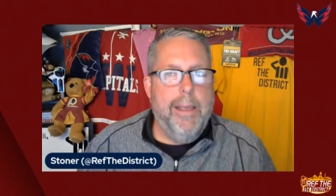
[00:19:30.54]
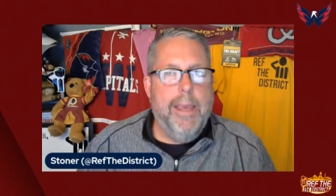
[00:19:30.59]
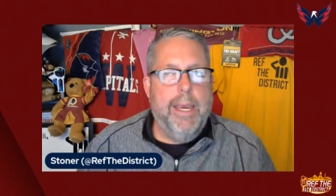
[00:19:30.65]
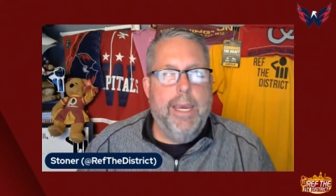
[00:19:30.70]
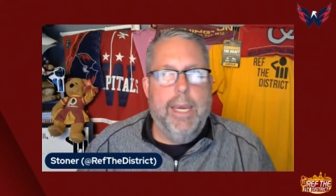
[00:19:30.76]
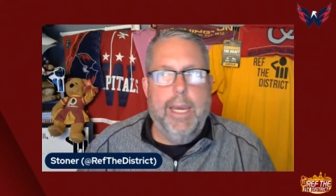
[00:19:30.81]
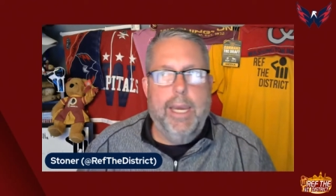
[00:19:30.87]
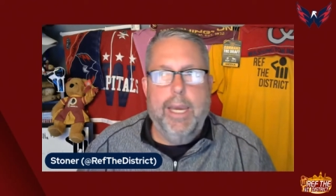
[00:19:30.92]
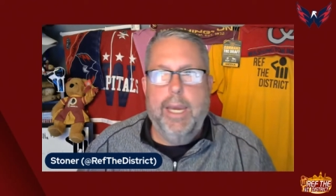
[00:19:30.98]

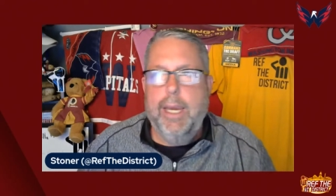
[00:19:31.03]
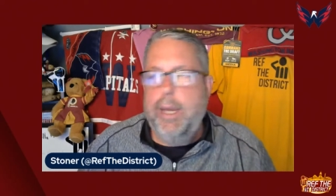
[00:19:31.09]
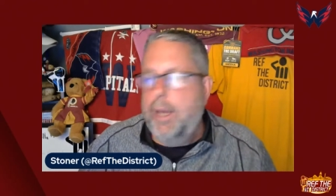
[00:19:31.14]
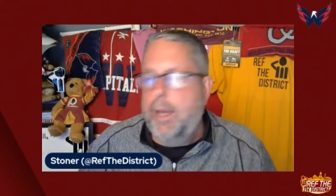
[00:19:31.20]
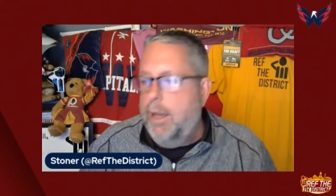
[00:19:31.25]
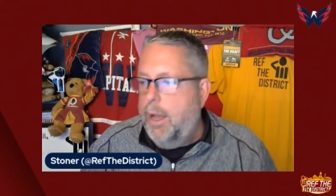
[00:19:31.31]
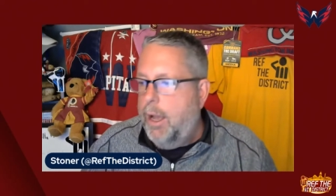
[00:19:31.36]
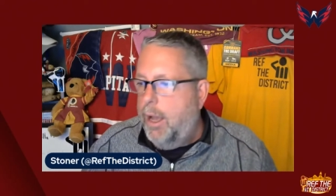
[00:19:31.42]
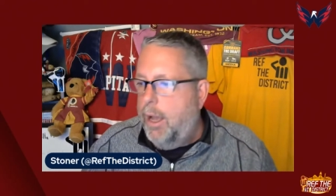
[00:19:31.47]
He
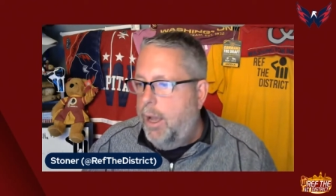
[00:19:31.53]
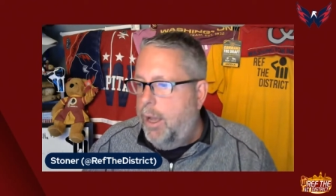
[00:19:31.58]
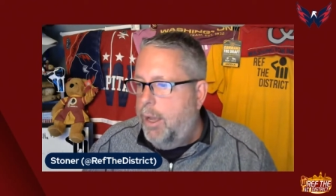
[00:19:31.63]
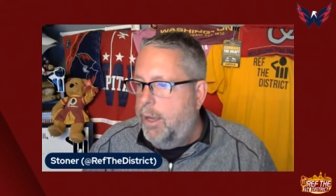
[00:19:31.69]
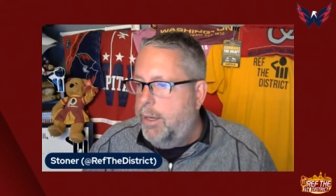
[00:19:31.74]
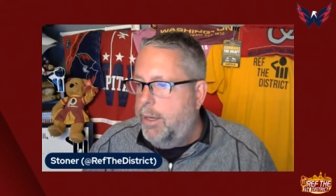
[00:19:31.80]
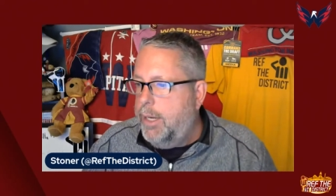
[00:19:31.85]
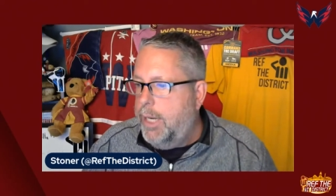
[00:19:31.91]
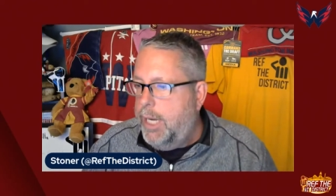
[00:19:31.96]

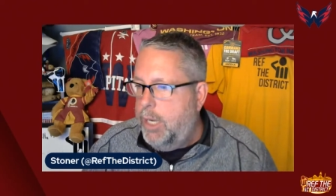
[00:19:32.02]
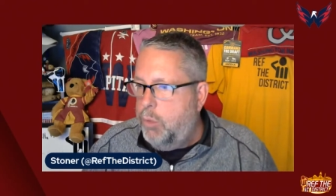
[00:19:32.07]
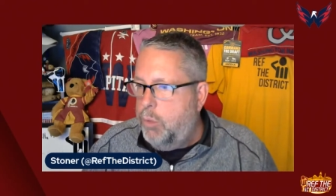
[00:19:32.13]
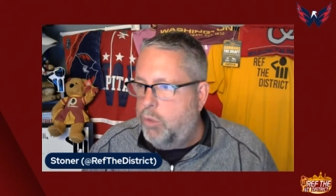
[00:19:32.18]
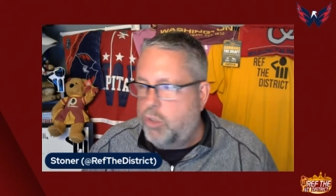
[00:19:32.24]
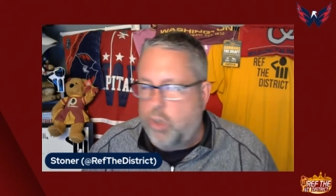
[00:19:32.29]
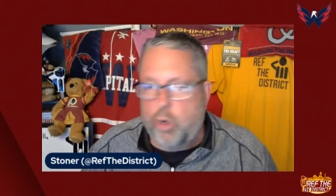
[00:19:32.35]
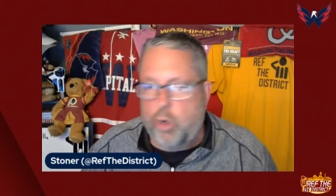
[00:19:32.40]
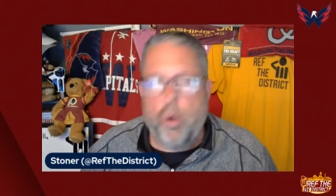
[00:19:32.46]

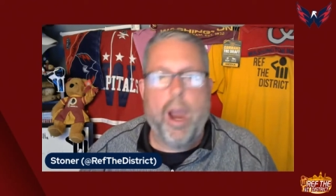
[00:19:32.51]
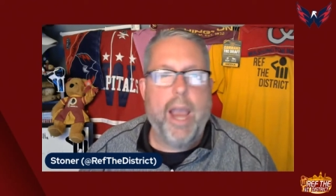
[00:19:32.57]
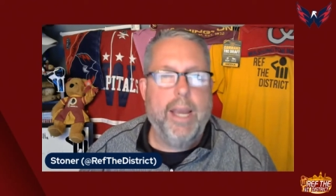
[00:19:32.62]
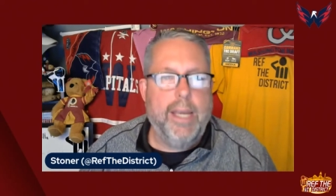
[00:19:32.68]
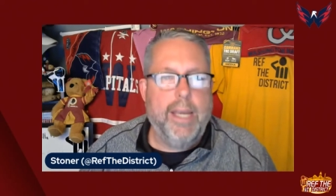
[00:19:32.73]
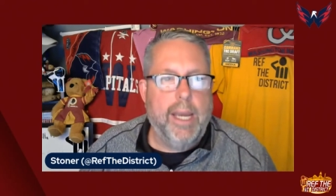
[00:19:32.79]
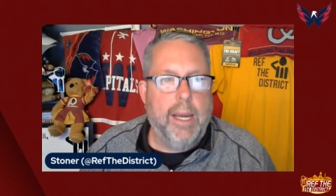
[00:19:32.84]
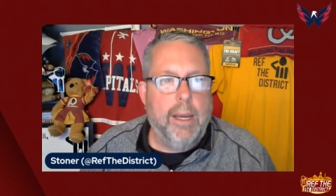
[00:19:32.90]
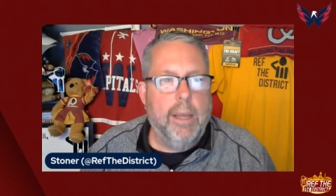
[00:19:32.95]
was
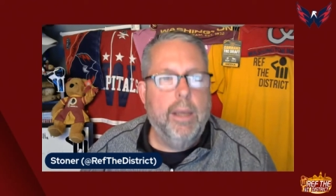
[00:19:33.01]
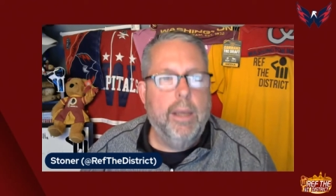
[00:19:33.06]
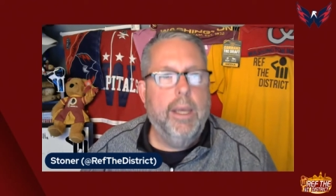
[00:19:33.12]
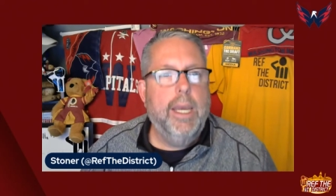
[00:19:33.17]
grinding.